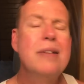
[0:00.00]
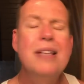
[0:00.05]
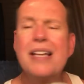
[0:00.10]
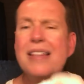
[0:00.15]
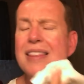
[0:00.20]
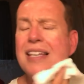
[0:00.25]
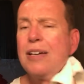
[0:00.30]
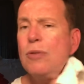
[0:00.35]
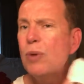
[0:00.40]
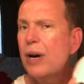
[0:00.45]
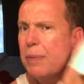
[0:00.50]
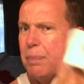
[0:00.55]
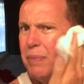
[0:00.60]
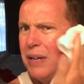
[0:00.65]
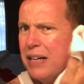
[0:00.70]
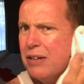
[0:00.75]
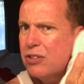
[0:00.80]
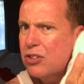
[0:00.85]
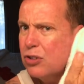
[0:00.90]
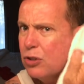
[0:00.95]
That thing wiped
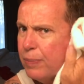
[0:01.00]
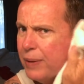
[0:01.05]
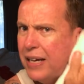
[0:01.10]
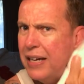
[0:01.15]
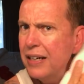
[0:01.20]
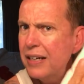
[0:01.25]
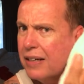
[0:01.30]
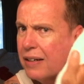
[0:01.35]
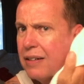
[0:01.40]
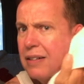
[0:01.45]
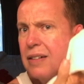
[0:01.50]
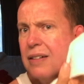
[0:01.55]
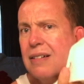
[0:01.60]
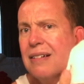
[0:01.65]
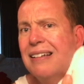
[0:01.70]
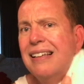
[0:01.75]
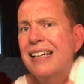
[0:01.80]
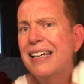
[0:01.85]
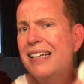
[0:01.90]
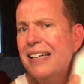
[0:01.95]
me out so bad I
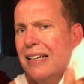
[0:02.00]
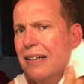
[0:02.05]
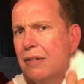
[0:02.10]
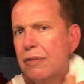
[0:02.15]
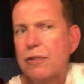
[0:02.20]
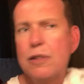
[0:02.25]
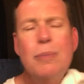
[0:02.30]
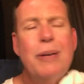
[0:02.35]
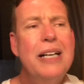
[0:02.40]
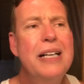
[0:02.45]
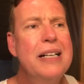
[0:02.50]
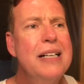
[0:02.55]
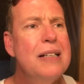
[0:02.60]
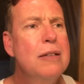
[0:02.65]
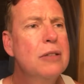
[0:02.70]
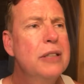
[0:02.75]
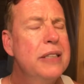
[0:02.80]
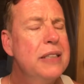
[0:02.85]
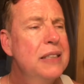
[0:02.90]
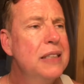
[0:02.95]
lay down for about an
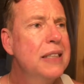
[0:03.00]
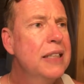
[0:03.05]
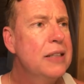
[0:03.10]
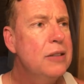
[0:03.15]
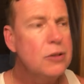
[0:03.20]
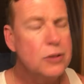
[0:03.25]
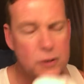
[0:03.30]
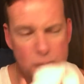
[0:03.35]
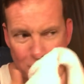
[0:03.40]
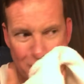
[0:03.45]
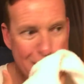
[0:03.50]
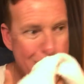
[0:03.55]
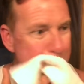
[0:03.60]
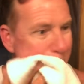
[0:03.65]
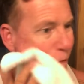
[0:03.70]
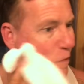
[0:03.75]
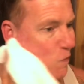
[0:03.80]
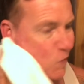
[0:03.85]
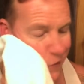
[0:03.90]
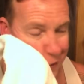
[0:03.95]
hour. Next thing I know, two
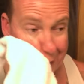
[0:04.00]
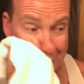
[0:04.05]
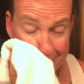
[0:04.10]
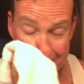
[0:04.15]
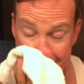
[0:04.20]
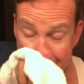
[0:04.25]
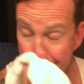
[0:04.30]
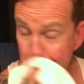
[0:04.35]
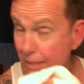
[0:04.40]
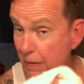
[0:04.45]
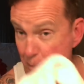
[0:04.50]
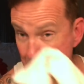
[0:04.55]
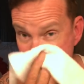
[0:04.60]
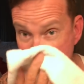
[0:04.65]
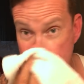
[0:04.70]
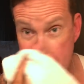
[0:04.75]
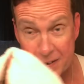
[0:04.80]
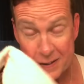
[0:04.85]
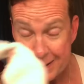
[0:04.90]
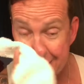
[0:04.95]
hours were gone. I
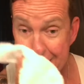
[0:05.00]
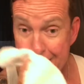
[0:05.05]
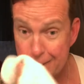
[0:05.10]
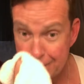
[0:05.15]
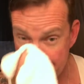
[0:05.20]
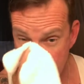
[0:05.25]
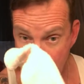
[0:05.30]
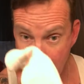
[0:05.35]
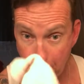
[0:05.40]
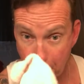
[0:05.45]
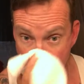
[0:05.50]
passed out.